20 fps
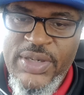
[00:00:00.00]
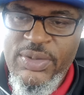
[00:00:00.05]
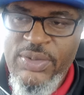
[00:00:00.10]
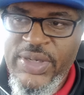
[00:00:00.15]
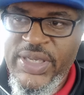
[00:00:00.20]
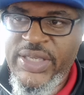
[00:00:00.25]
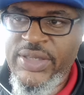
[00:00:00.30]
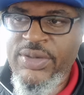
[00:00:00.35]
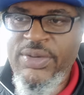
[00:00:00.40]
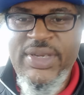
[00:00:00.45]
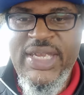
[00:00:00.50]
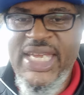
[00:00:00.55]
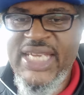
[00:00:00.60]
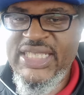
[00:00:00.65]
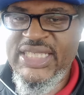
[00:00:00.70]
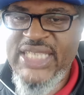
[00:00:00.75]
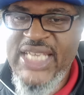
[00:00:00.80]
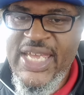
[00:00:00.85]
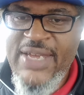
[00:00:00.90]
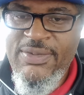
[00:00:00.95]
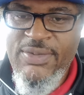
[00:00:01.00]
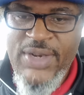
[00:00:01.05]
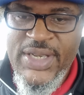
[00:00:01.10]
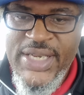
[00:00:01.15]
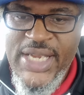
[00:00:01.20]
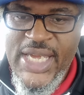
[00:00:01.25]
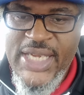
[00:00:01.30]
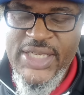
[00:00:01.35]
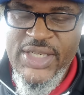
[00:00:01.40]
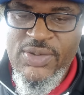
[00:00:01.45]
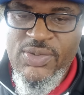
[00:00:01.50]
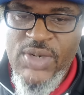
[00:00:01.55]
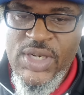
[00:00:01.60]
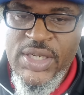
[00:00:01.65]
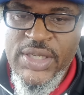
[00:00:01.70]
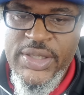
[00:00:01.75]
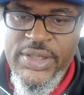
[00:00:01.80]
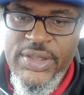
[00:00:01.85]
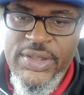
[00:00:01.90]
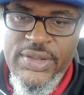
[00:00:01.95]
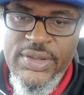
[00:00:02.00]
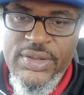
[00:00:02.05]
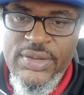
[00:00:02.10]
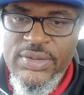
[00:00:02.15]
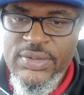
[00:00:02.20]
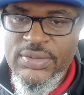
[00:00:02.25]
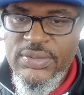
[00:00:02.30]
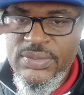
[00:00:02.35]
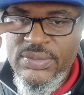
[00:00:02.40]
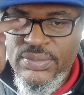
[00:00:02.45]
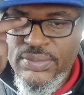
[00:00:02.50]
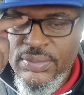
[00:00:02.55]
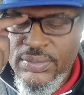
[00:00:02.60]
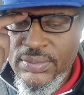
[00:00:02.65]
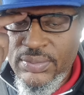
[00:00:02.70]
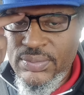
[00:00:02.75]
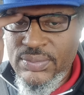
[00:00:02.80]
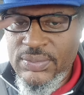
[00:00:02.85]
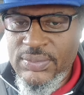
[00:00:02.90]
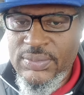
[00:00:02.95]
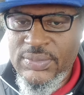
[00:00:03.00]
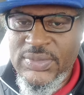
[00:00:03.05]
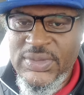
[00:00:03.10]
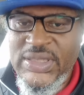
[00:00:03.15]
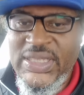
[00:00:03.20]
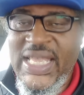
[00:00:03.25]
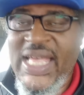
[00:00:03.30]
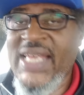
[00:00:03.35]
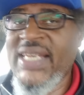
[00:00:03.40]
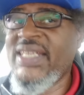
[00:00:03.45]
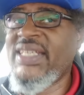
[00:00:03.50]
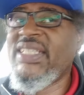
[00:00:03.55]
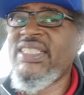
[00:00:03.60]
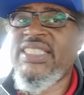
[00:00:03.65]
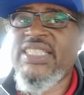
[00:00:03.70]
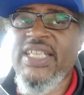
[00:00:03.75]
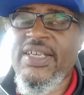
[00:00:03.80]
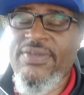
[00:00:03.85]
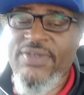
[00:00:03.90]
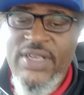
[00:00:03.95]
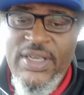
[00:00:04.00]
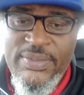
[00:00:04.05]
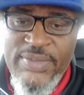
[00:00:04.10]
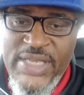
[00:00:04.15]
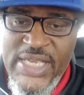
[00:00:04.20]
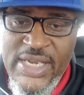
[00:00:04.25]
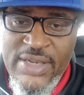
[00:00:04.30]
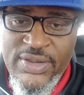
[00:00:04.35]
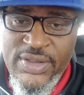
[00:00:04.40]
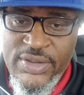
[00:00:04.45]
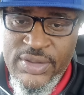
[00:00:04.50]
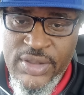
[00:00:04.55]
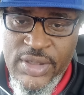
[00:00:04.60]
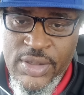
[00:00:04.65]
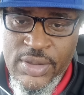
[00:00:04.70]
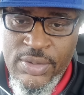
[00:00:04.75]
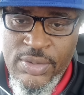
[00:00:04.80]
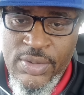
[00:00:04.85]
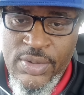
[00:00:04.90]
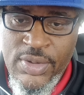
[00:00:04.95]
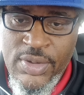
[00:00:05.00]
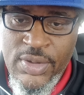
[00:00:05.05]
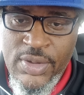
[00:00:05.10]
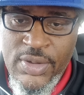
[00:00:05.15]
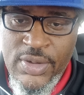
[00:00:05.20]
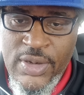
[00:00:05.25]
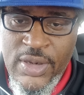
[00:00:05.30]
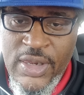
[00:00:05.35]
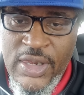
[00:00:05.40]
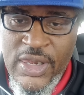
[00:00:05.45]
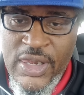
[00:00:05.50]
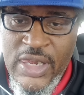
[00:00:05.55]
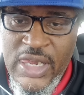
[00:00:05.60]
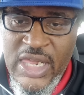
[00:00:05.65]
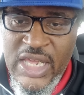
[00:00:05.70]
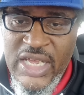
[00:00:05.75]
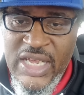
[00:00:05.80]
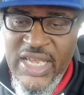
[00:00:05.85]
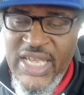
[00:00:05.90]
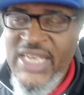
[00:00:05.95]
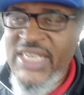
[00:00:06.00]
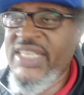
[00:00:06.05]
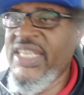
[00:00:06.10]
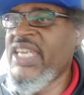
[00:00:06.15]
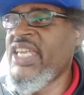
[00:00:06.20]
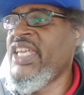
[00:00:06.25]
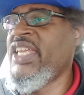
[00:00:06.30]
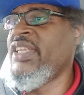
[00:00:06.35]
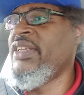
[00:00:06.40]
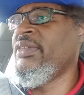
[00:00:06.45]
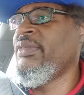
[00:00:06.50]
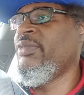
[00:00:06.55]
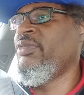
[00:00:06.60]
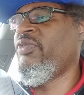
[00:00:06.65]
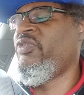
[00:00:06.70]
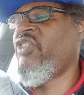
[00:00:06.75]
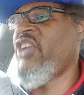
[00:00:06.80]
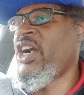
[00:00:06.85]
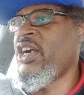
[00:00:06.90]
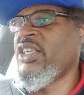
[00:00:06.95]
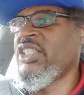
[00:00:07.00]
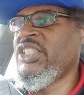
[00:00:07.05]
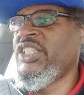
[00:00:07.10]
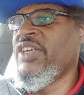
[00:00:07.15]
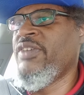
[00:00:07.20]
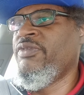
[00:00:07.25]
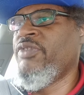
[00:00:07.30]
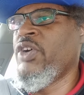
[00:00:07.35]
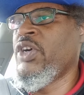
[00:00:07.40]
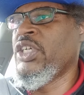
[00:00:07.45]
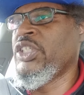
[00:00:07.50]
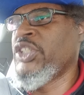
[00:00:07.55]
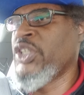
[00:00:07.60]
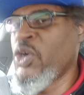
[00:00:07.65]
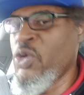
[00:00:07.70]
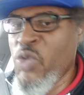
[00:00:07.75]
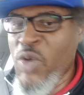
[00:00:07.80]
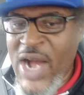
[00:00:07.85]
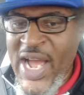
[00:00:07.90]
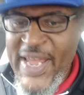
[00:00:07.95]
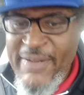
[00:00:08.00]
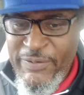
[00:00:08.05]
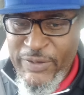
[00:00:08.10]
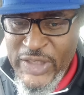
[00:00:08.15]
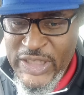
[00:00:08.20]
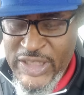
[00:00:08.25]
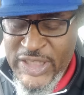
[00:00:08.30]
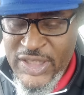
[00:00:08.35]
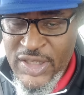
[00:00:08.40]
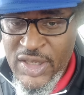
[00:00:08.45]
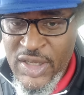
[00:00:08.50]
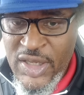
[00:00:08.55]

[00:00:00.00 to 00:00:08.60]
week. You can't save $191? A lot of this stuff come down on you. And then, as far as divorce, your wife is